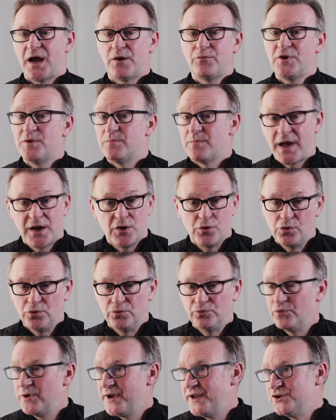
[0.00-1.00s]
written by a
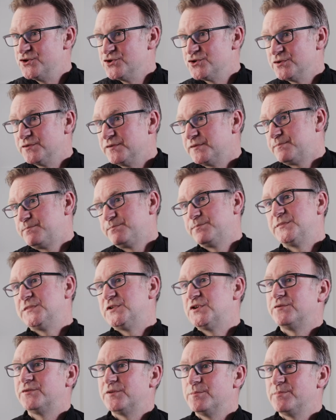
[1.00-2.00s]
whole range of
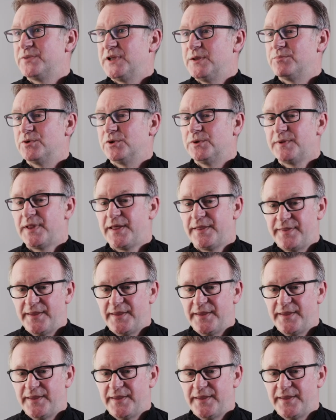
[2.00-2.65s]
different people.